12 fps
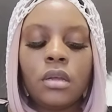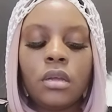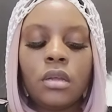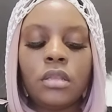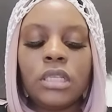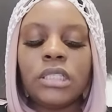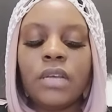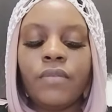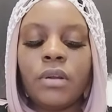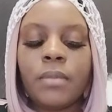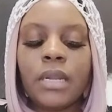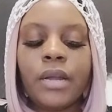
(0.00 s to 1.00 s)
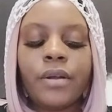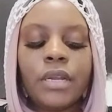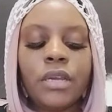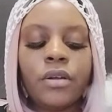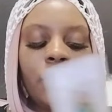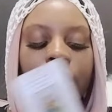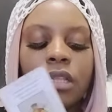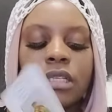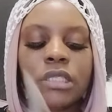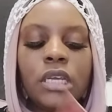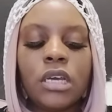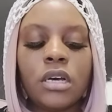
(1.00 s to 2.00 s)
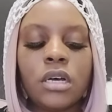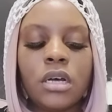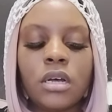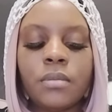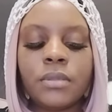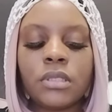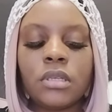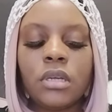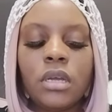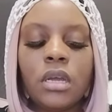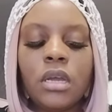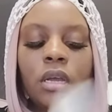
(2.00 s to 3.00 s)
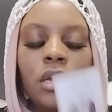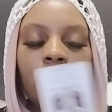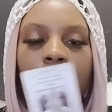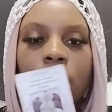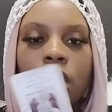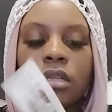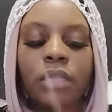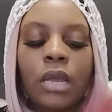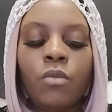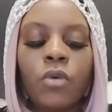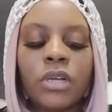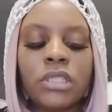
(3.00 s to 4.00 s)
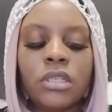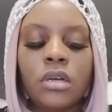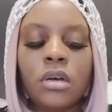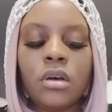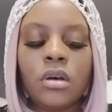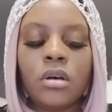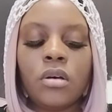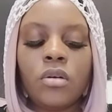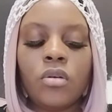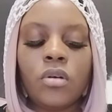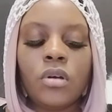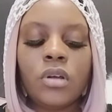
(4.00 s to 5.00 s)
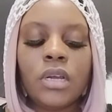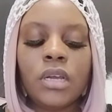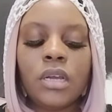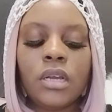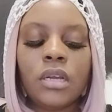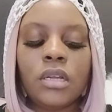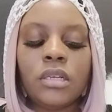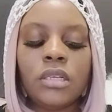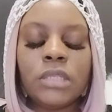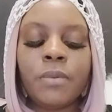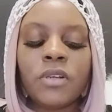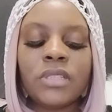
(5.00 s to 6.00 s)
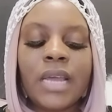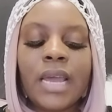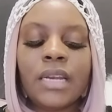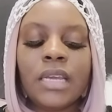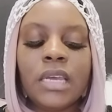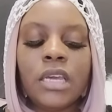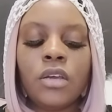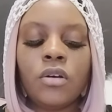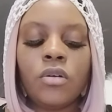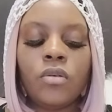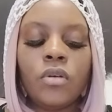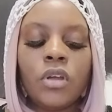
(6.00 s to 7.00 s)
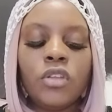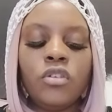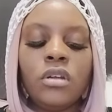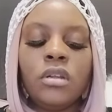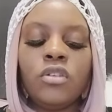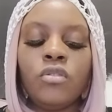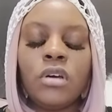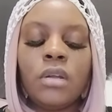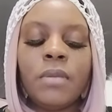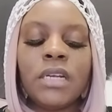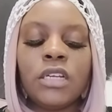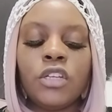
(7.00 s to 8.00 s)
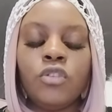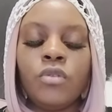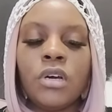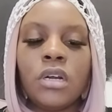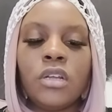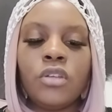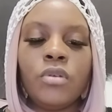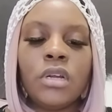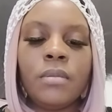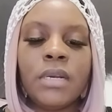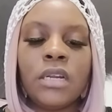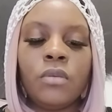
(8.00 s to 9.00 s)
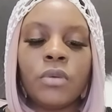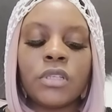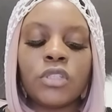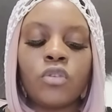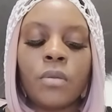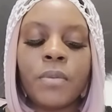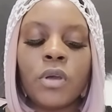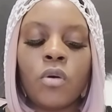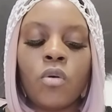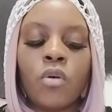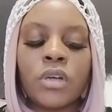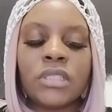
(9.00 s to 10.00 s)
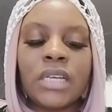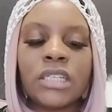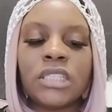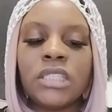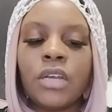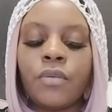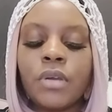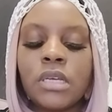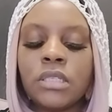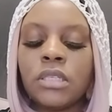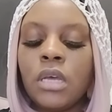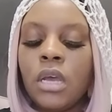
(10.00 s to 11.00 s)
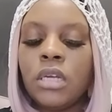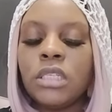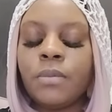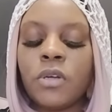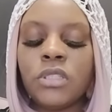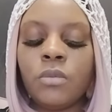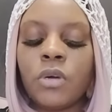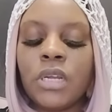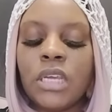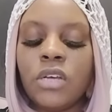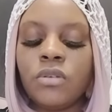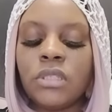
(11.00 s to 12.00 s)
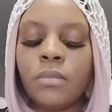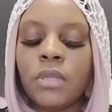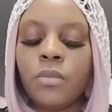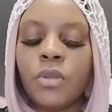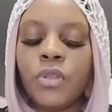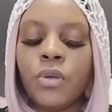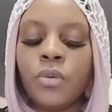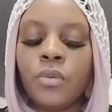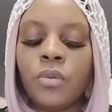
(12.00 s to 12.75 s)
That's giving them clarity here. Yeah, this King of Cups. They want to. This person had to heal. You could have been dealing with a Scorpio or a Sagittarius. This person want to heal something with you.